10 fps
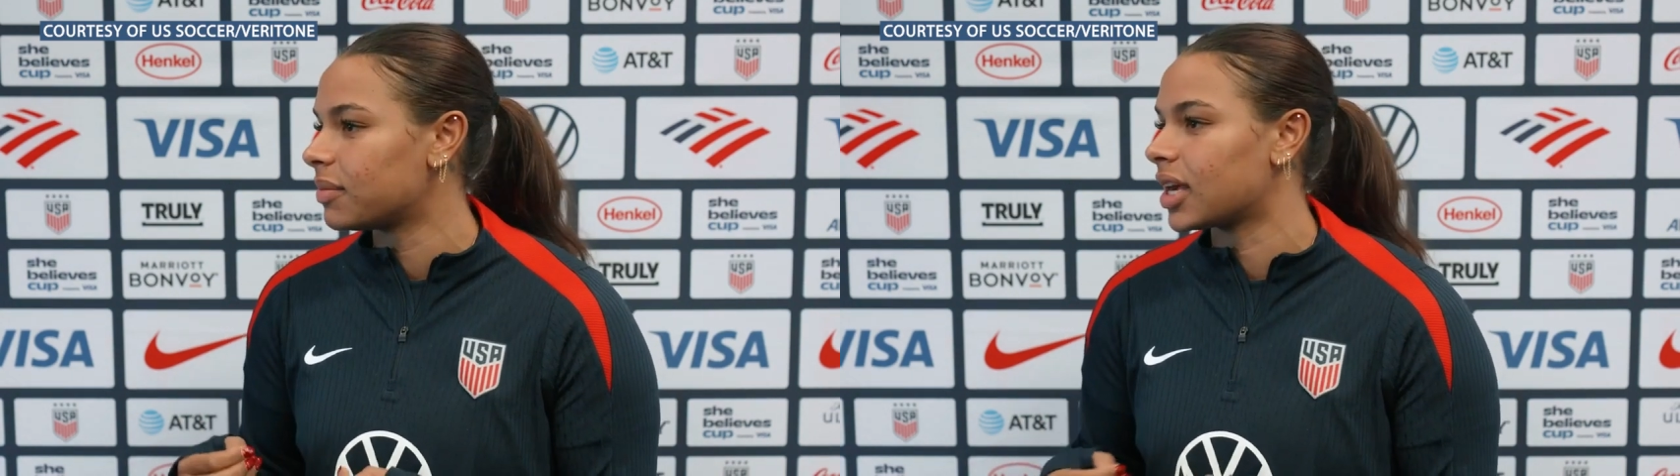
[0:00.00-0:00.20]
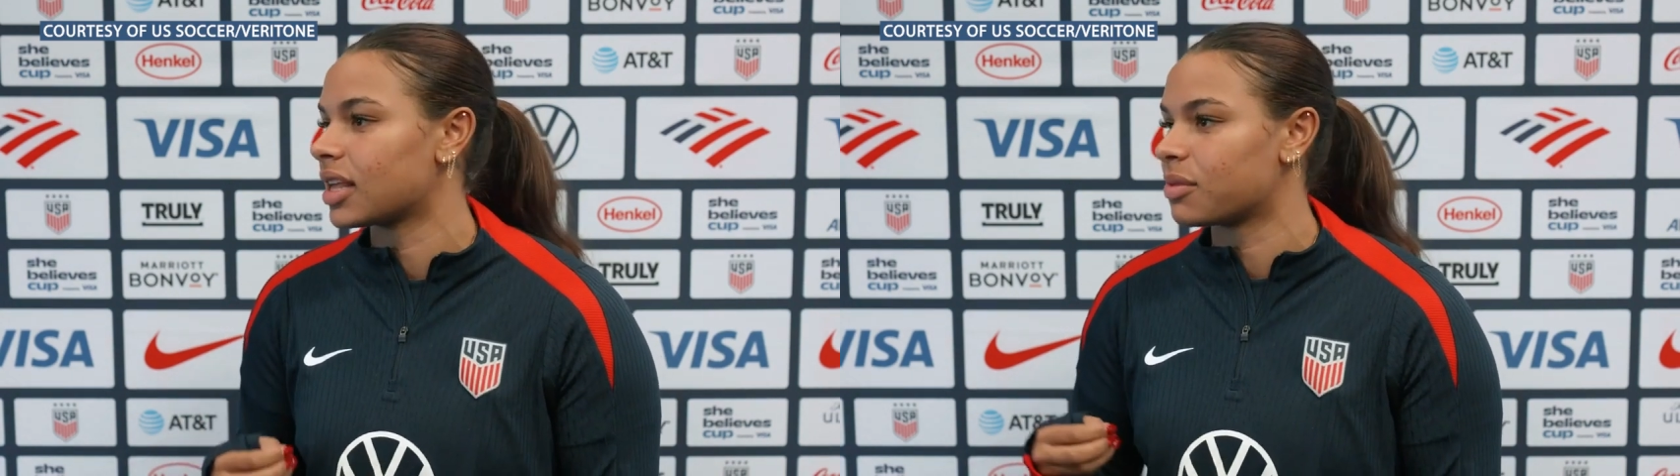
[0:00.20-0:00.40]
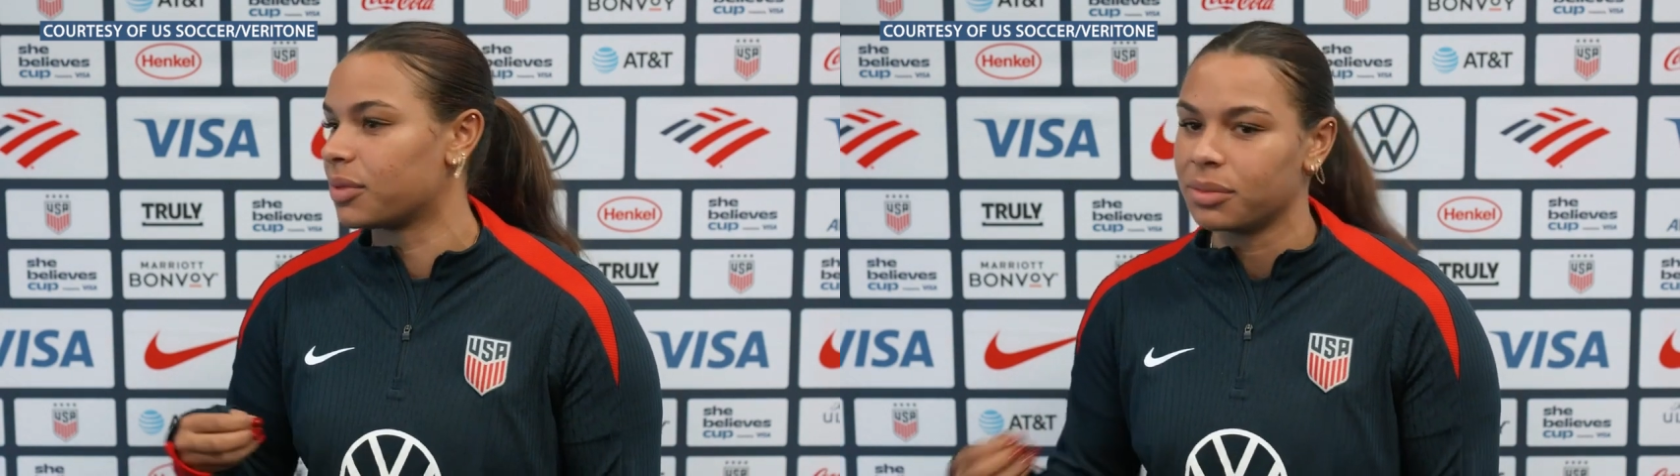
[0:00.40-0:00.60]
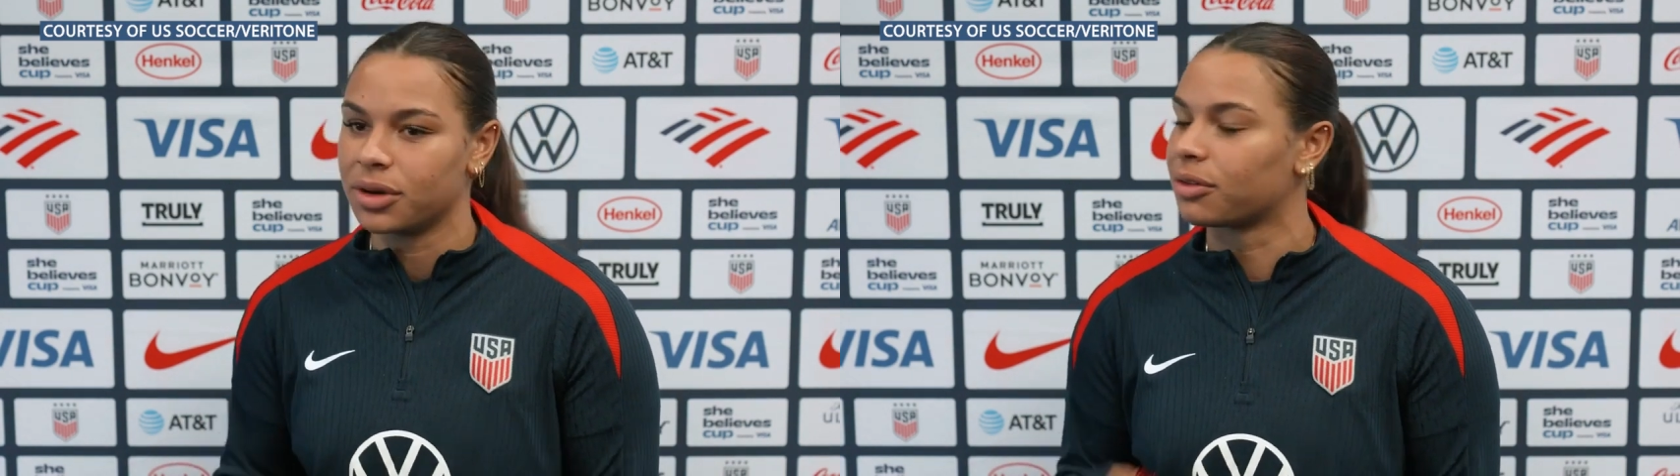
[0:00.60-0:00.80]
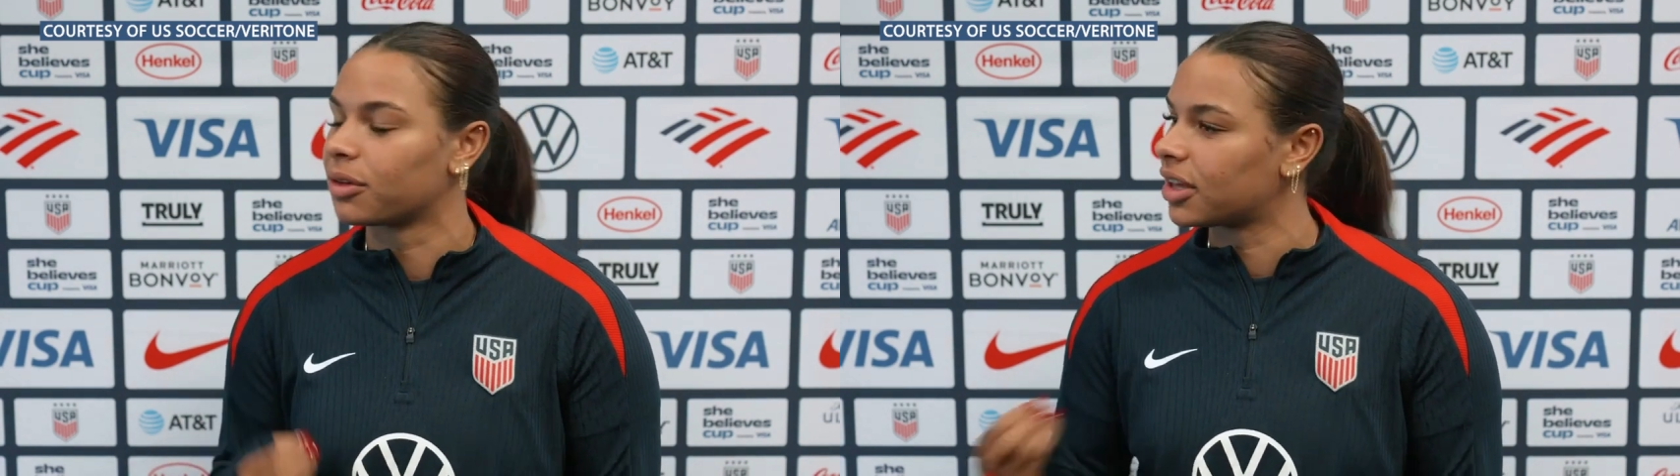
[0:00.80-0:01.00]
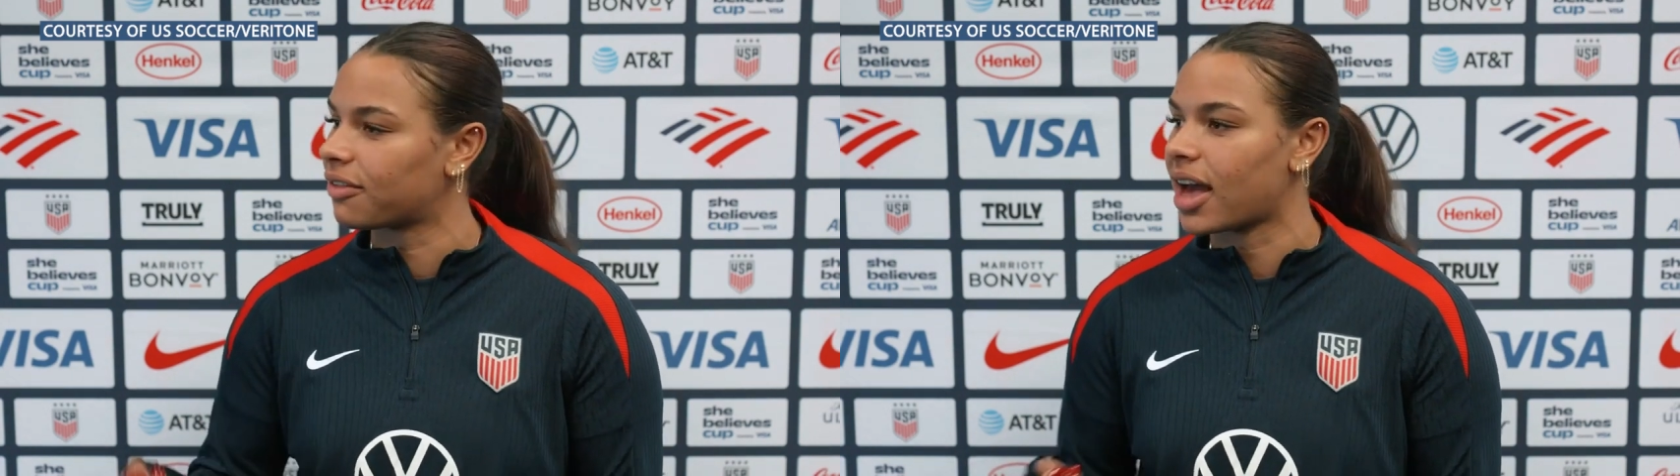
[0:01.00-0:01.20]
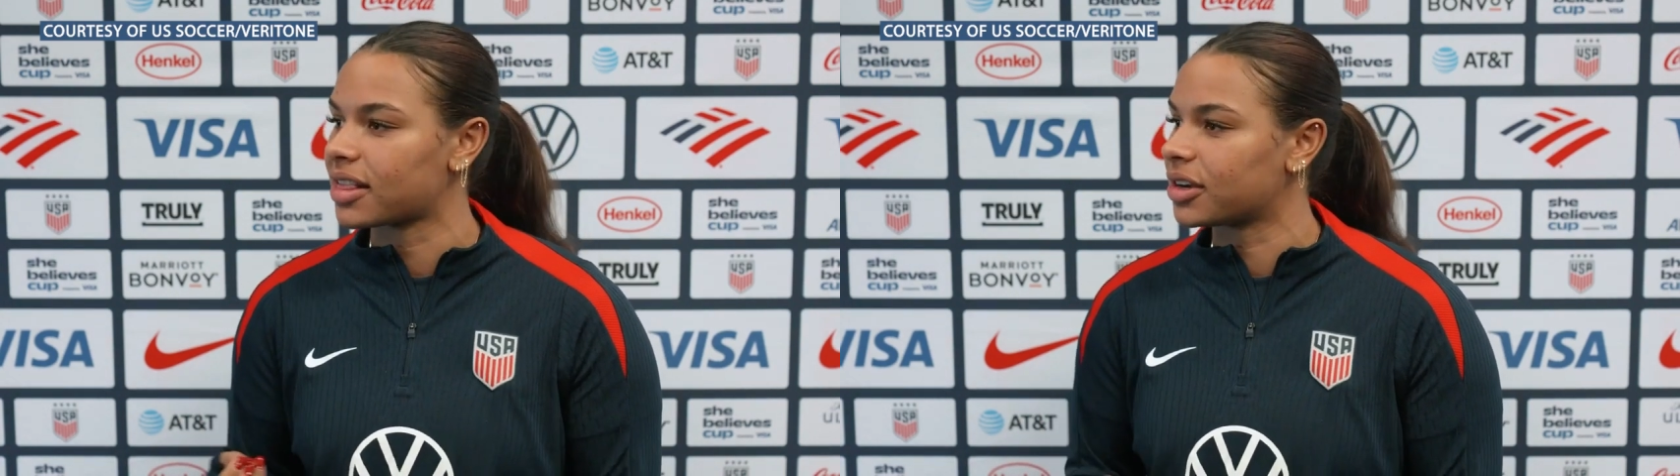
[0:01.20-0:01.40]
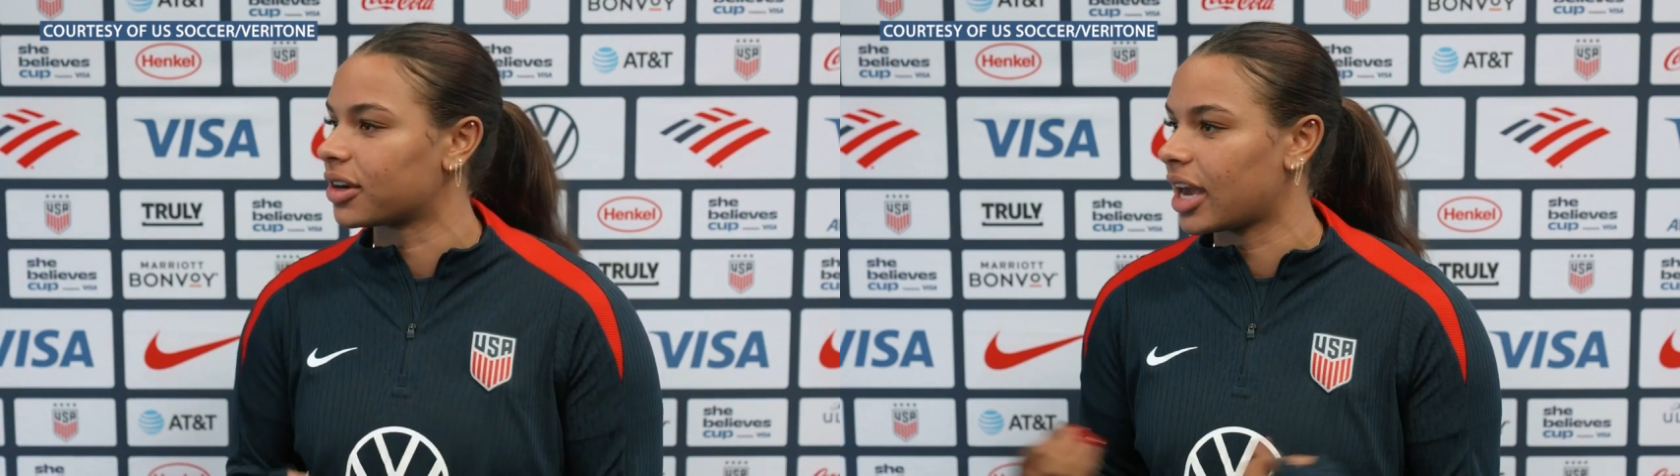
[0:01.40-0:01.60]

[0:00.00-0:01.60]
because we move really fast here.